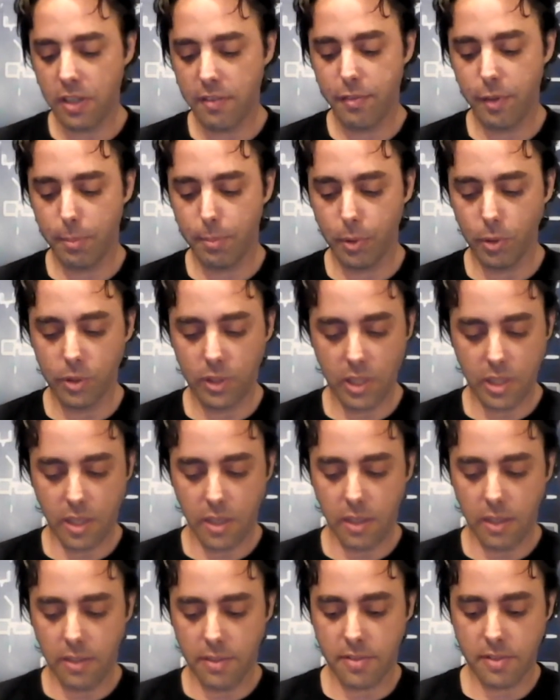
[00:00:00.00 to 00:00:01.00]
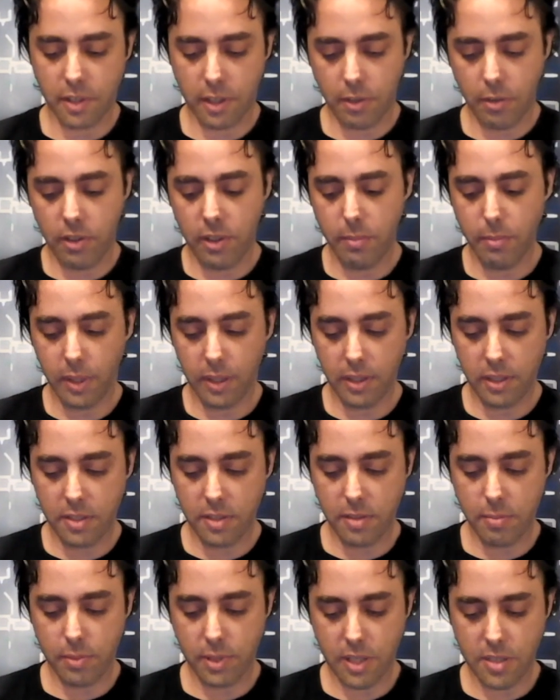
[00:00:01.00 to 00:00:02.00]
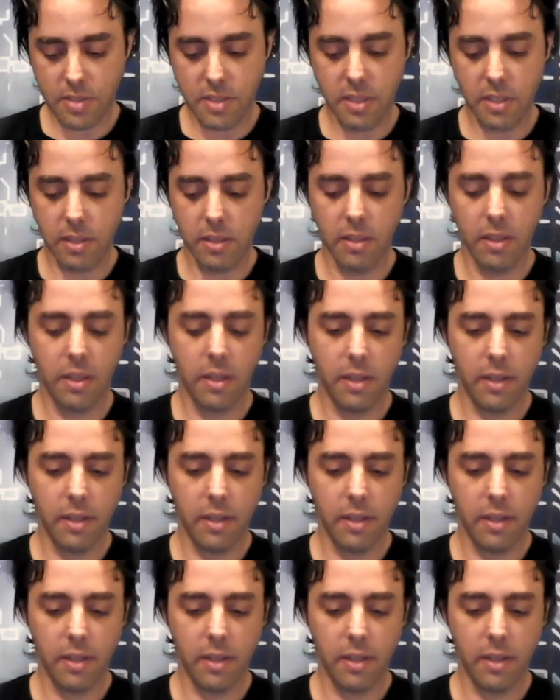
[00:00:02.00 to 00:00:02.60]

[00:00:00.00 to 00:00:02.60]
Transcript: if you put a security mechanism testing